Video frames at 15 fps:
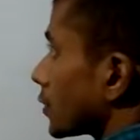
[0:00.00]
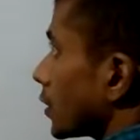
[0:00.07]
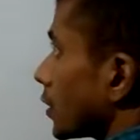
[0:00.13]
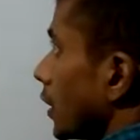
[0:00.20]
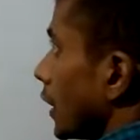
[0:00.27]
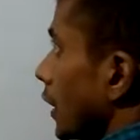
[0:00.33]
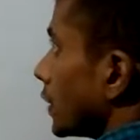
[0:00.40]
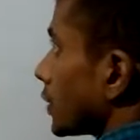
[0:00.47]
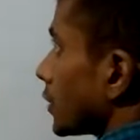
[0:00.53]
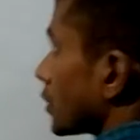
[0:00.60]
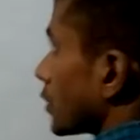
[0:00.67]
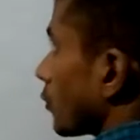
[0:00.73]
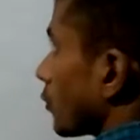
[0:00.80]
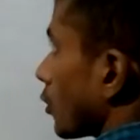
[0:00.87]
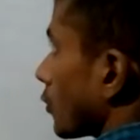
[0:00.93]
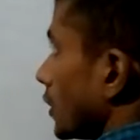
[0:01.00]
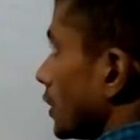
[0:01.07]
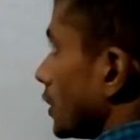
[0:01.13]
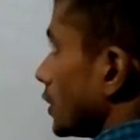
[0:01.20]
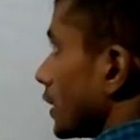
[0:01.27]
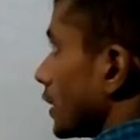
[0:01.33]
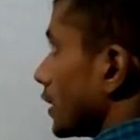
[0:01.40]
nth term of this and
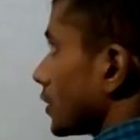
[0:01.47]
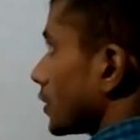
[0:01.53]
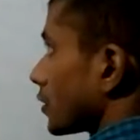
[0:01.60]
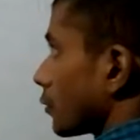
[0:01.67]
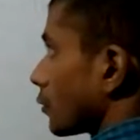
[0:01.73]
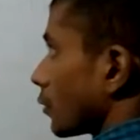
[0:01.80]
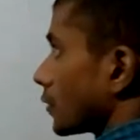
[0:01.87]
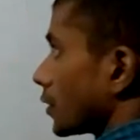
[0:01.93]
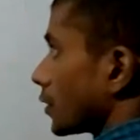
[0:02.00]
nth term of this.